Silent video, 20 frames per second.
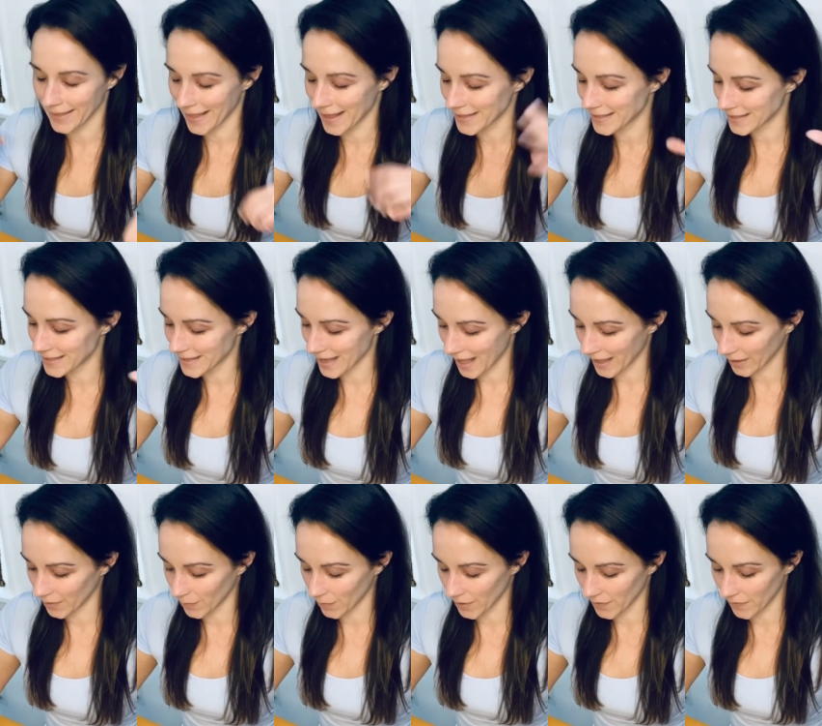That's
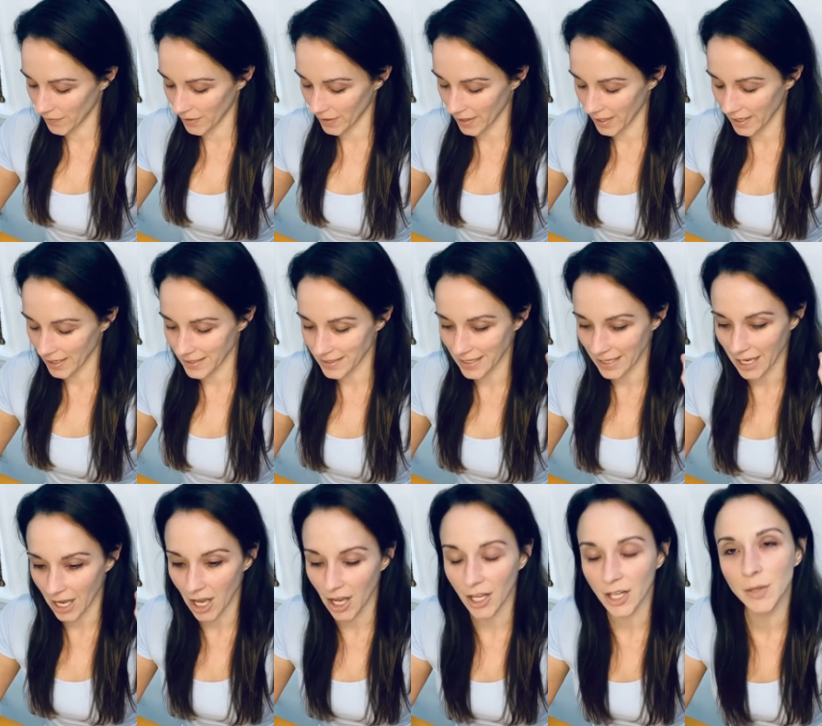exactly what I feel like. It's like
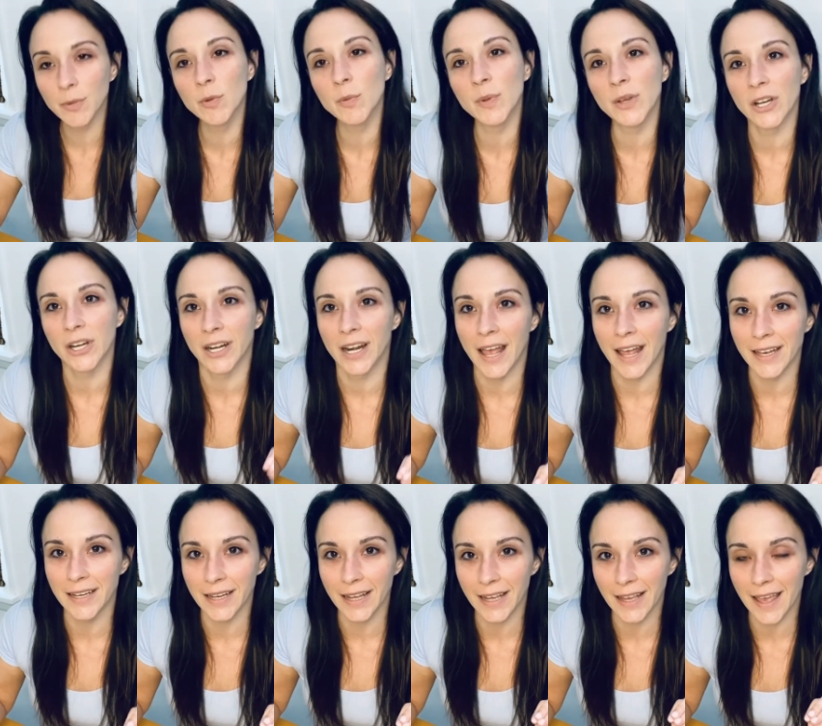a honeymoon period
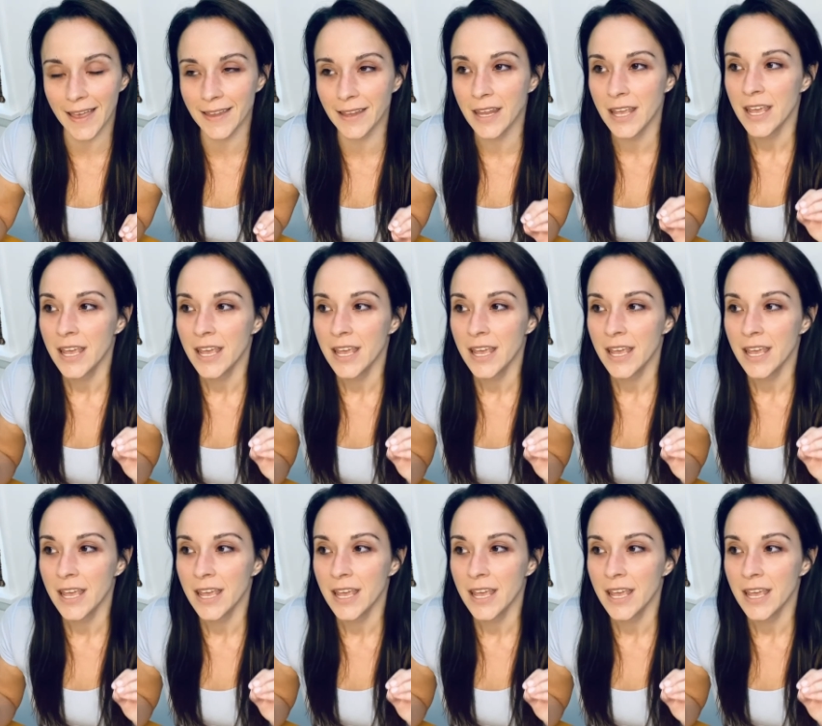ending. And